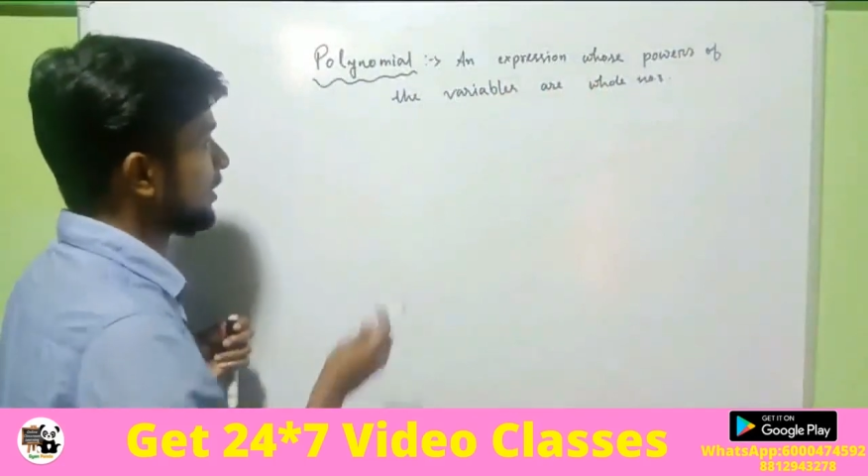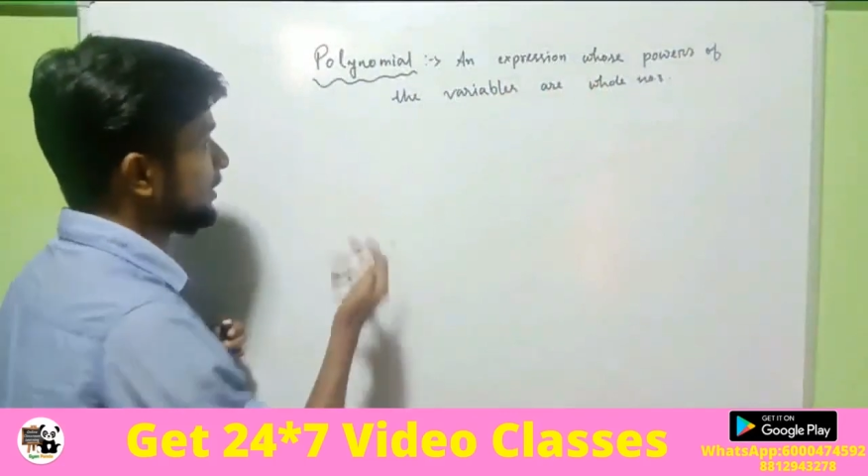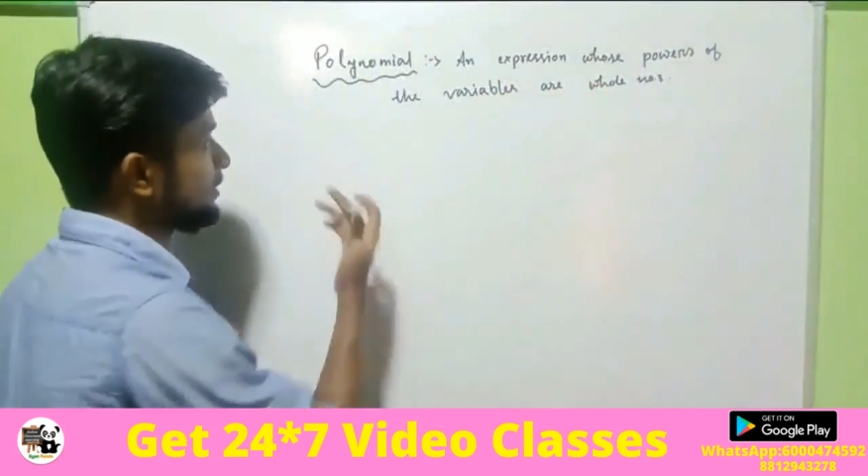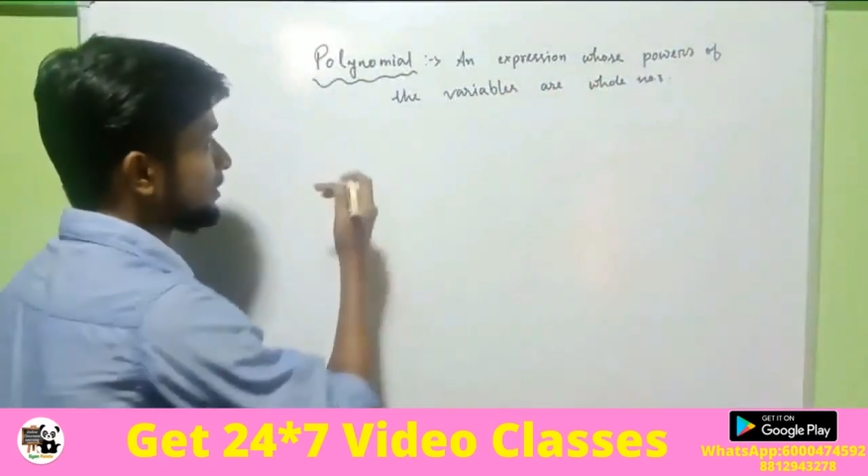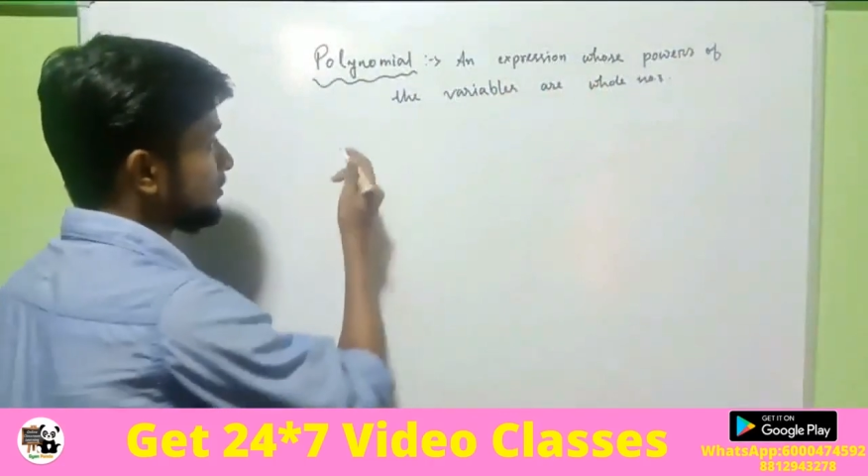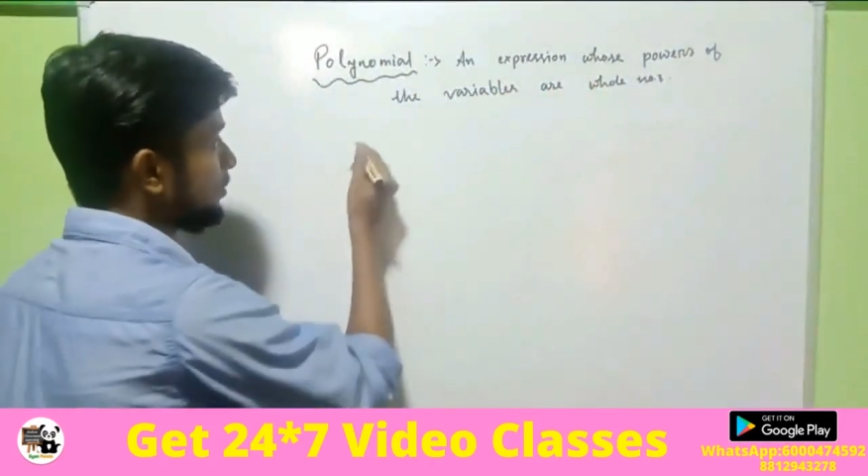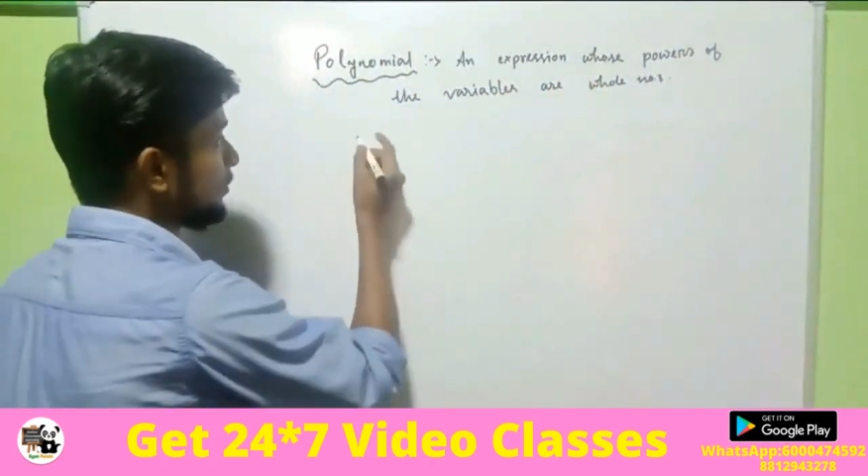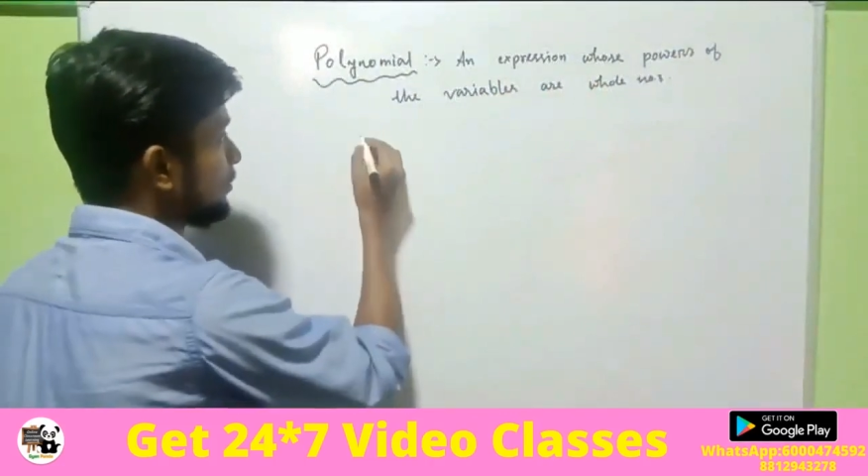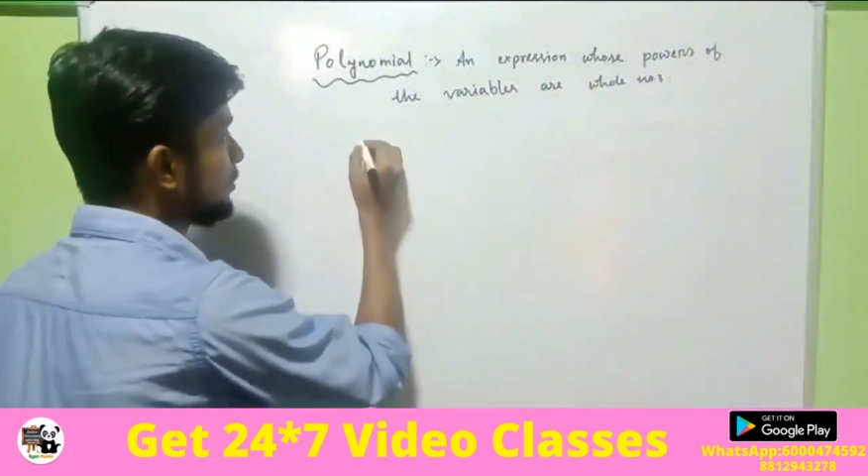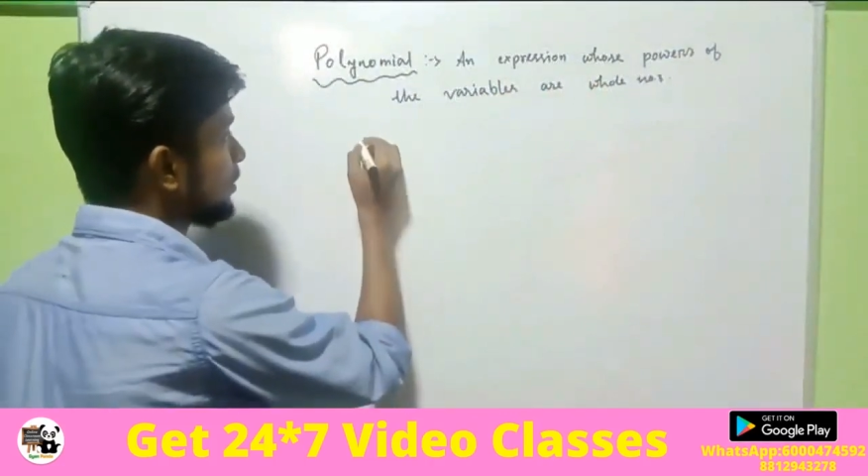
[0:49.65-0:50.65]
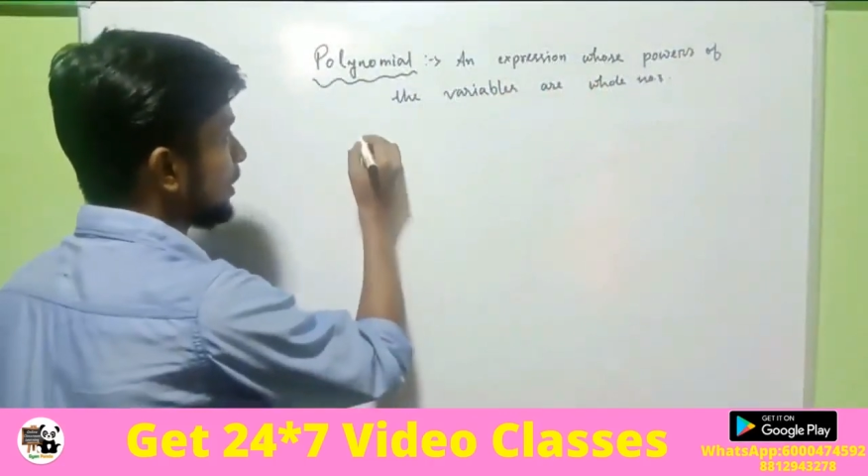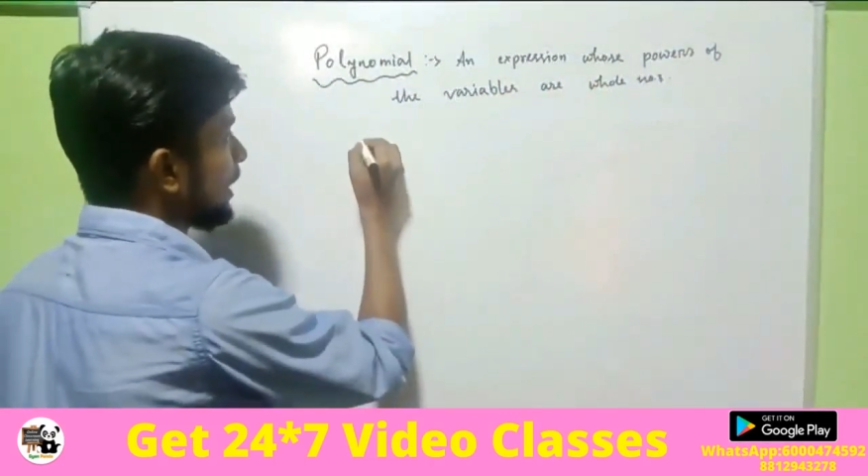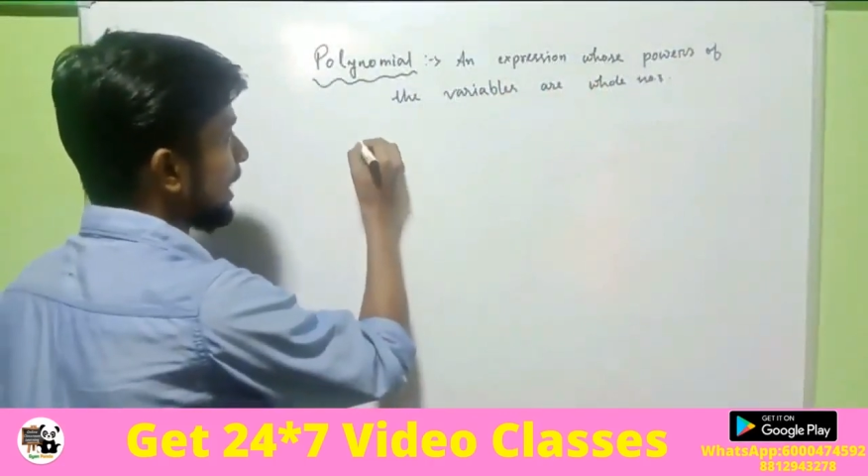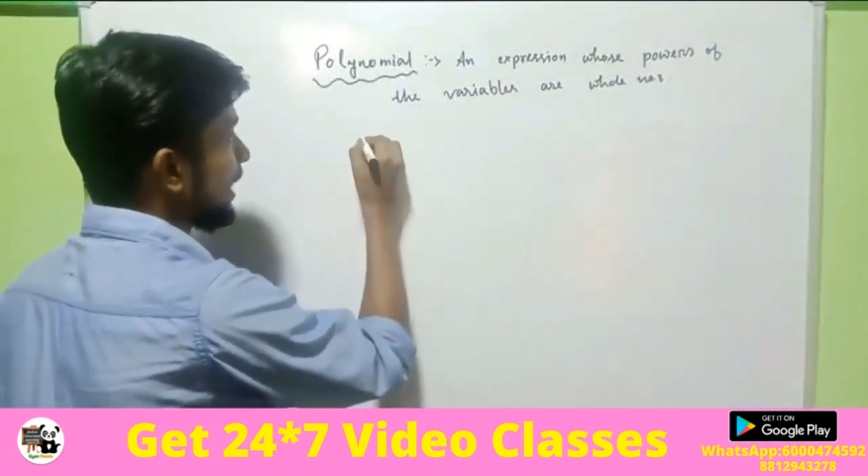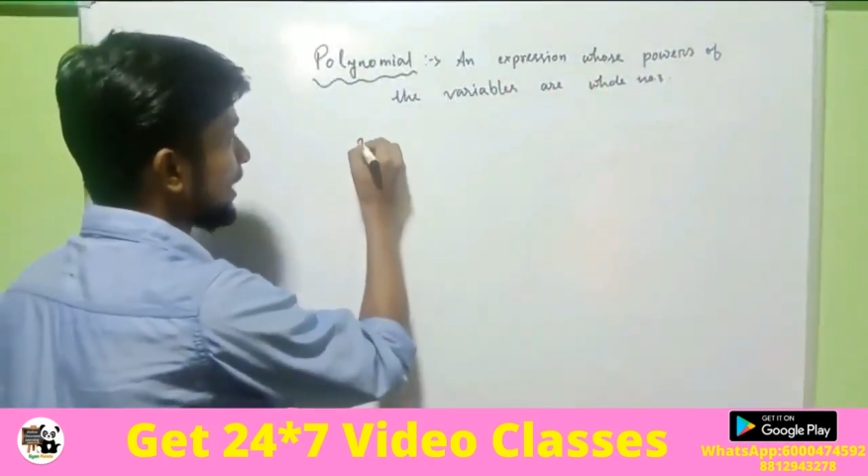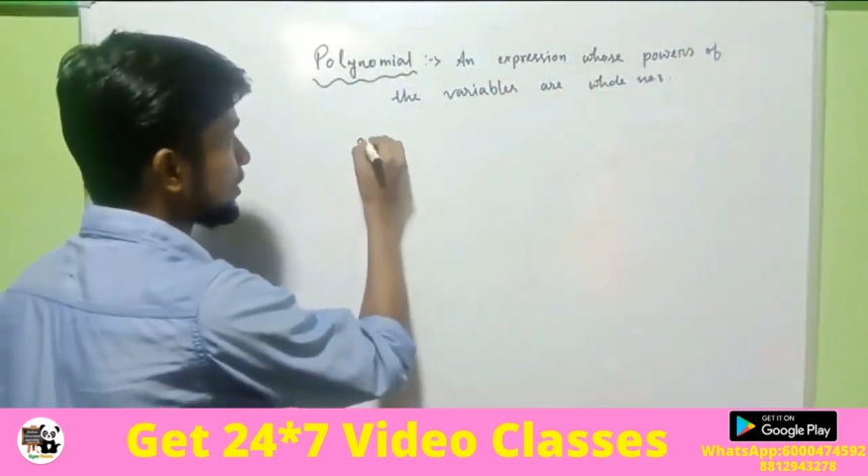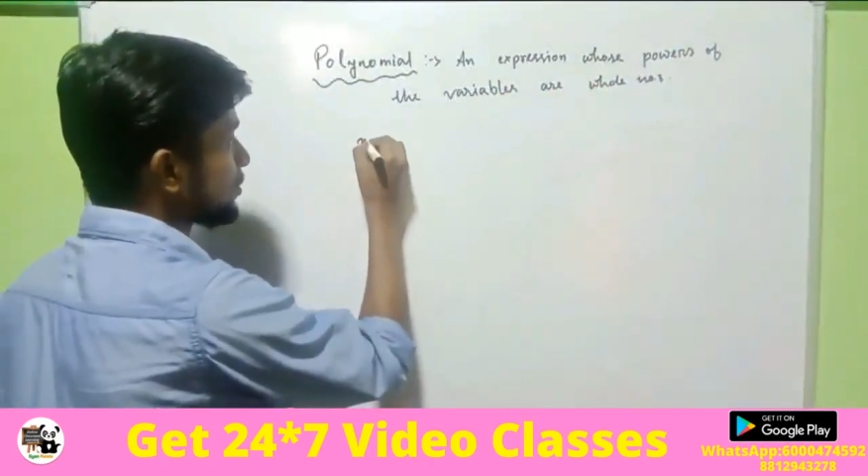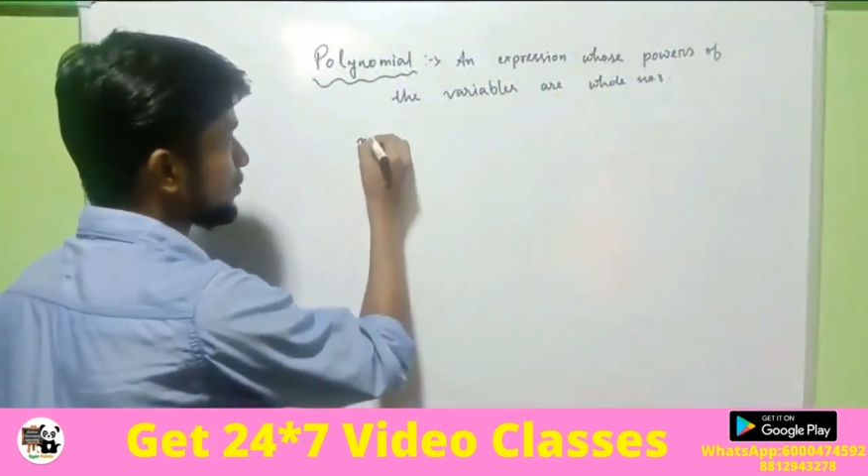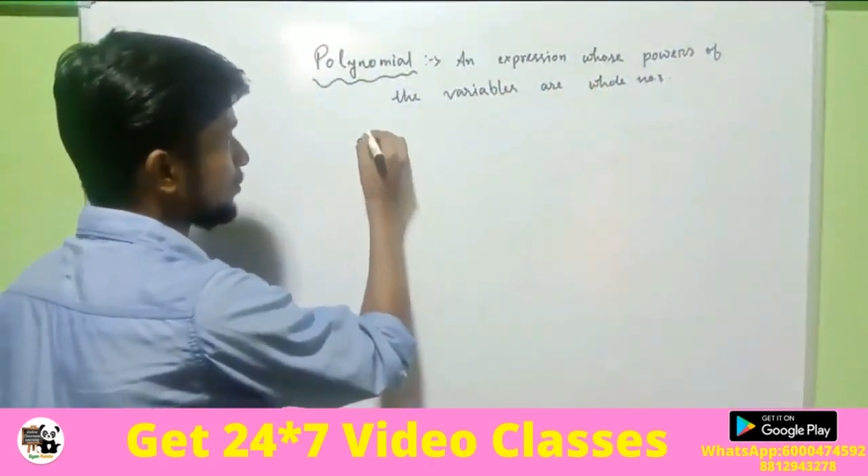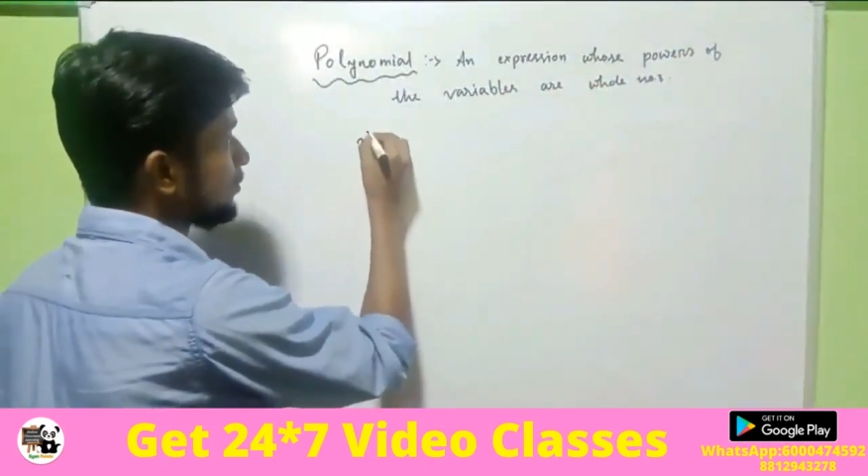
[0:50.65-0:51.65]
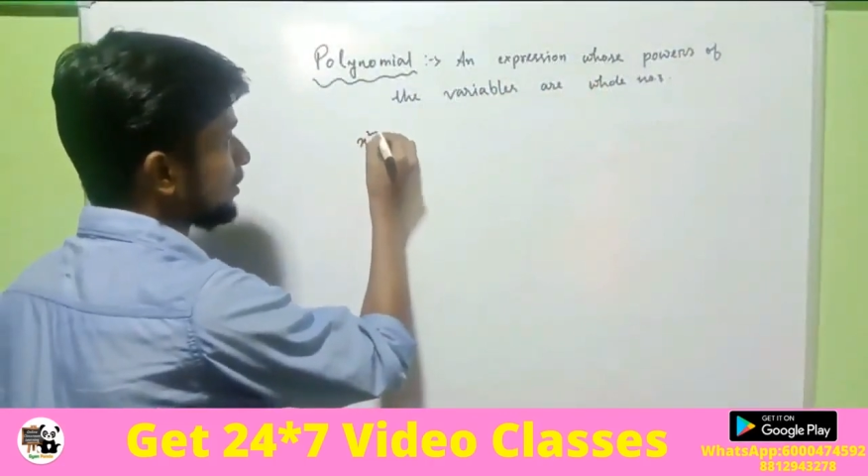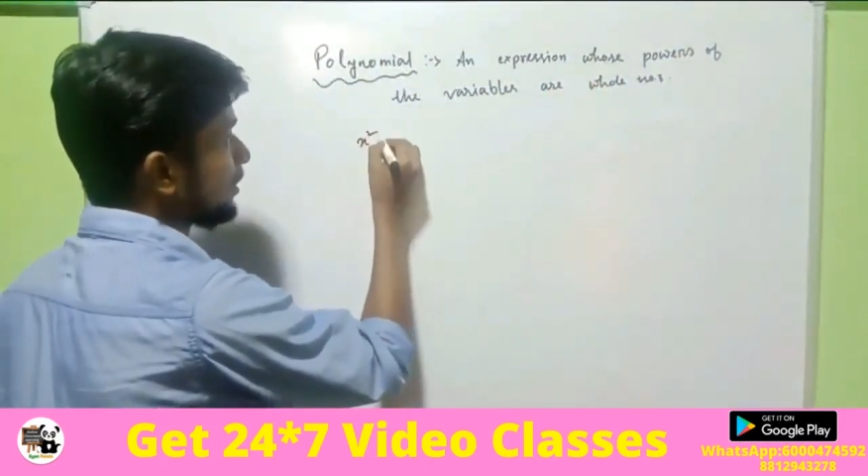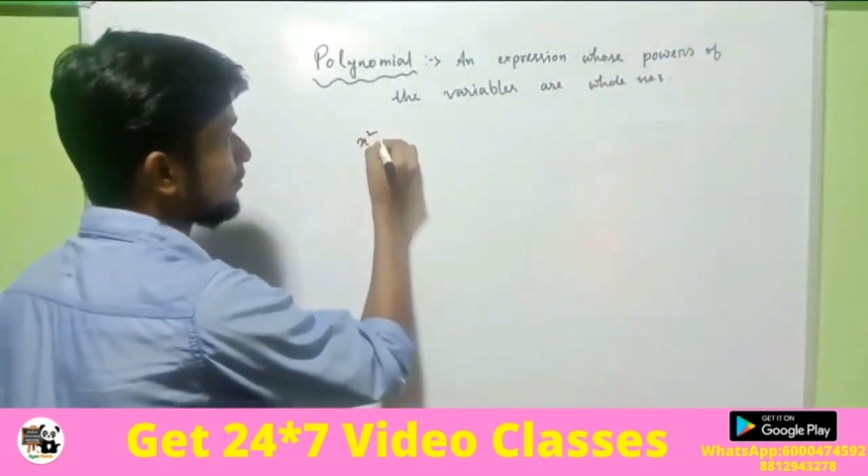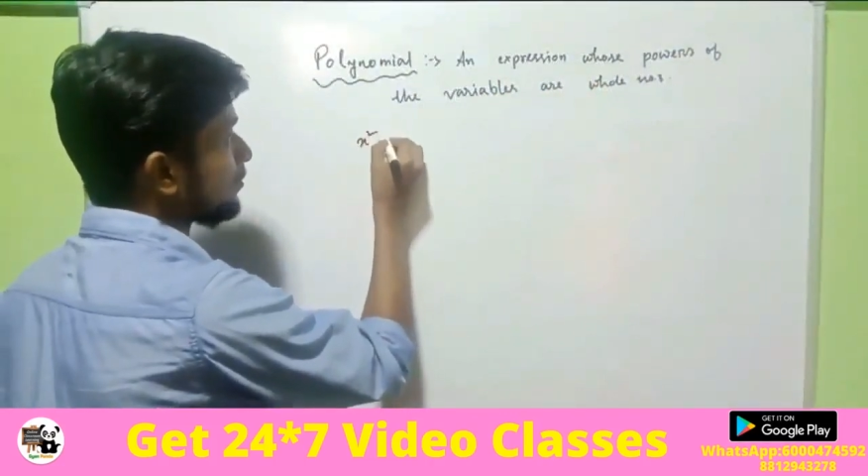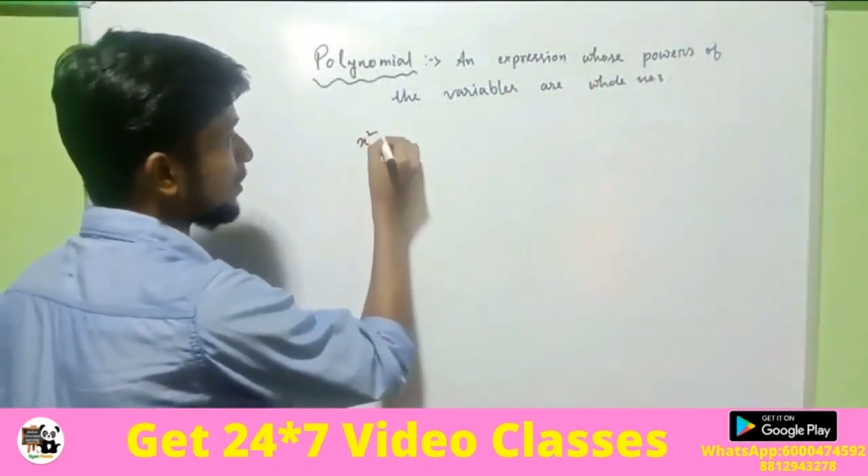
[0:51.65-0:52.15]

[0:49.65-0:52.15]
Like suppose x square